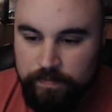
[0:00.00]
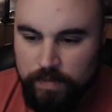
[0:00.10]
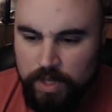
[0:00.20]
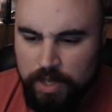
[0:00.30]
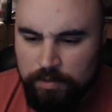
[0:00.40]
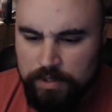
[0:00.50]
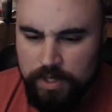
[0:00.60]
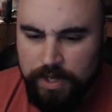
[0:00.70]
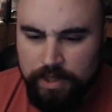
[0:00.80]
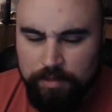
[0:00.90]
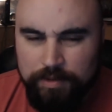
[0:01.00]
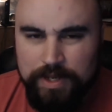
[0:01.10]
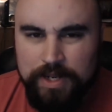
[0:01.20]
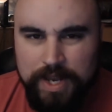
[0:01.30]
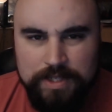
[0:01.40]
it was like 3
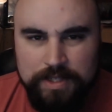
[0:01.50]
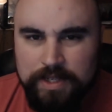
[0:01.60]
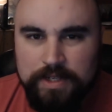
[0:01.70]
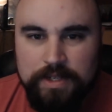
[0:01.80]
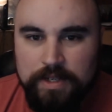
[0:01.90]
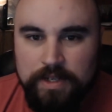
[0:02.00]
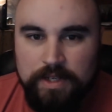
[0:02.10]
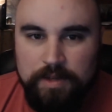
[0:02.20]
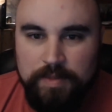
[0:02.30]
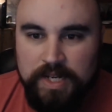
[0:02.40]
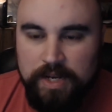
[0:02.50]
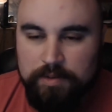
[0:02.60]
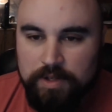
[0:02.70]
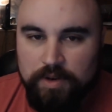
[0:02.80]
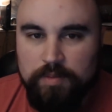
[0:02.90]
days in, my dad
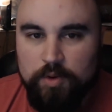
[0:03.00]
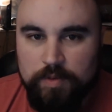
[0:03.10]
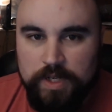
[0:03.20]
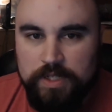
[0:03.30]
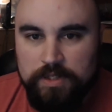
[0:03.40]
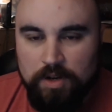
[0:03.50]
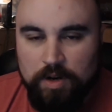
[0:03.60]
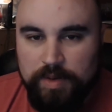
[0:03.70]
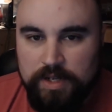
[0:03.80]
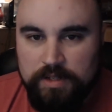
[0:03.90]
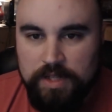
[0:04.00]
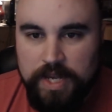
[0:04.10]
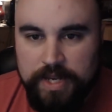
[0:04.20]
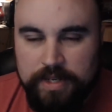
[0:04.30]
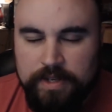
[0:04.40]
was already moving his arm and his
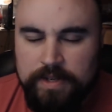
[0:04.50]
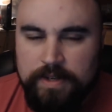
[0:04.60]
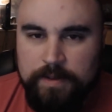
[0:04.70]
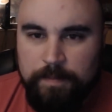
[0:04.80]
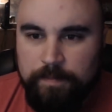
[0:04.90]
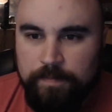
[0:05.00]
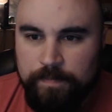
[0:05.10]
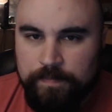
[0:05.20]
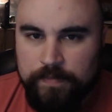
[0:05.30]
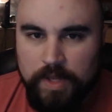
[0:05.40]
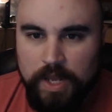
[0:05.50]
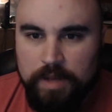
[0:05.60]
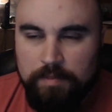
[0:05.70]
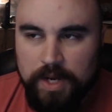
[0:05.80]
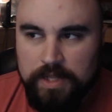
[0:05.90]
leg.
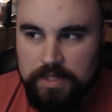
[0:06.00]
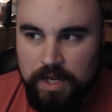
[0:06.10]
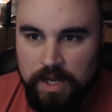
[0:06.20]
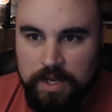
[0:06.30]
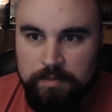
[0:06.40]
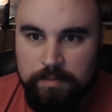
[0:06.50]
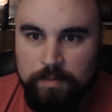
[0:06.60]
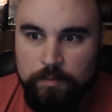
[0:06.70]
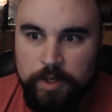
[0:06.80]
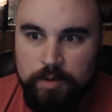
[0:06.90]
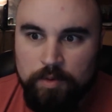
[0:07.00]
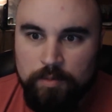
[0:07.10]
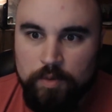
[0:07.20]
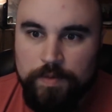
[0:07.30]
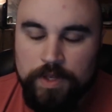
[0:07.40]
And by the time we were
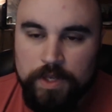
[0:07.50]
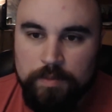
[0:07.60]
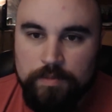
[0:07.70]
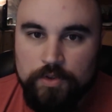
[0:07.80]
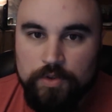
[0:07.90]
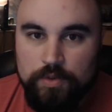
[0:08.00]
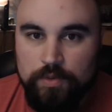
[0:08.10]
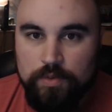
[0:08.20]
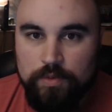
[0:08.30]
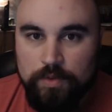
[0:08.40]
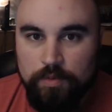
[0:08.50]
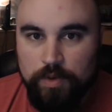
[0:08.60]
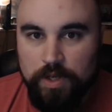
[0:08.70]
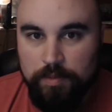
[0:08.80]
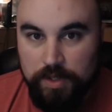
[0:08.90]
moving him to the
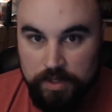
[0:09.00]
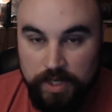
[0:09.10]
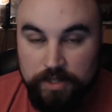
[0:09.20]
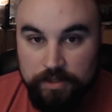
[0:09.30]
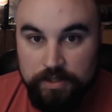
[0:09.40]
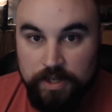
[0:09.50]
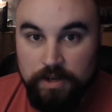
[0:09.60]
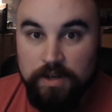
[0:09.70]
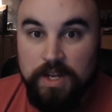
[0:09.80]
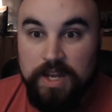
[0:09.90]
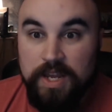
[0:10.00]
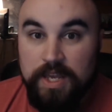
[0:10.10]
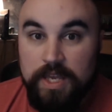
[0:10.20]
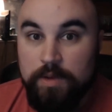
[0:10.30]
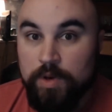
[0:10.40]
rehabilitation center,
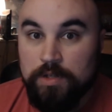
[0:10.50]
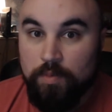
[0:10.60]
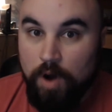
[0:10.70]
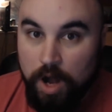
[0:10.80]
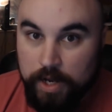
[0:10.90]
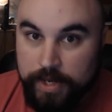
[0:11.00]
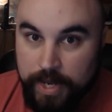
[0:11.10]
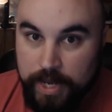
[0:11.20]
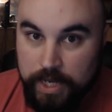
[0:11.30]
he was walking.